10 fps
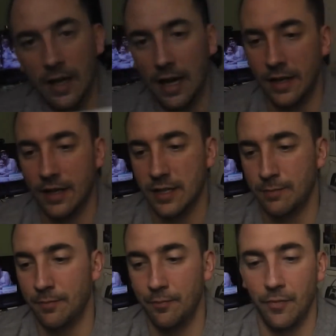And it's,
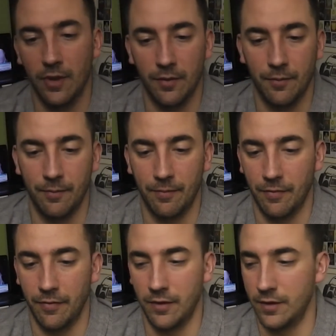
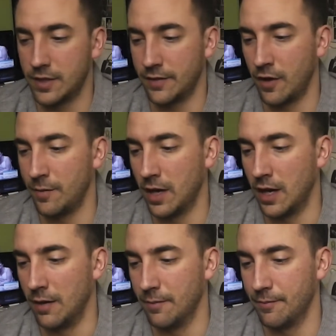so if I open it
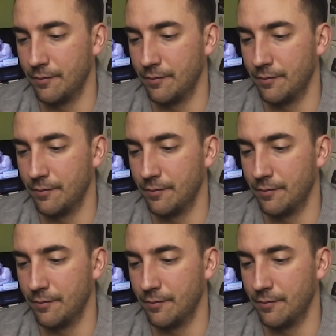up,